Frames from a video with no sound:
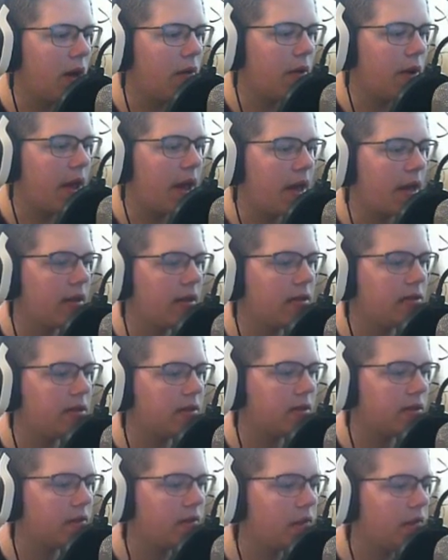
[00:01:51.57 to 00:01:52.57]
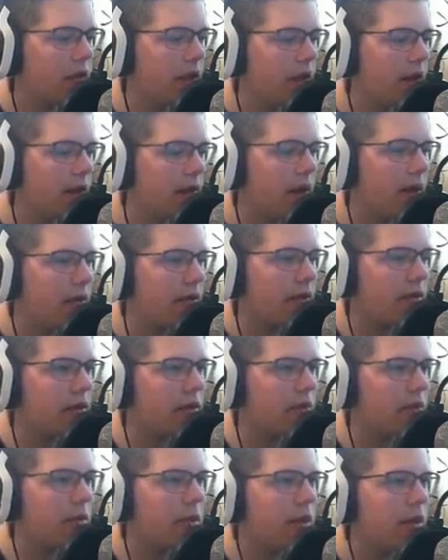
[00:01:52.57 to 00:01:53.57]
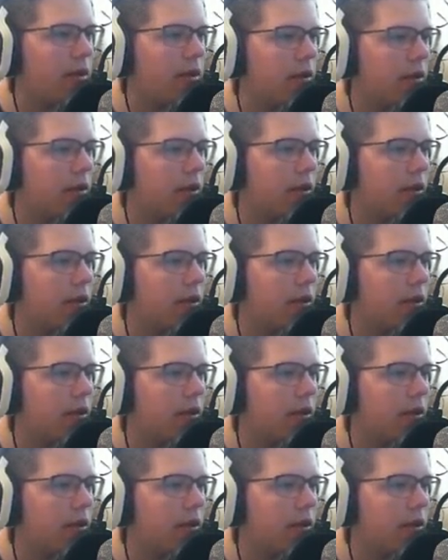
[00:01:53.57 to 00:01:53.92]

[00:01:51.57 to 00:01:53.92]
out, and let's fly around a little bit.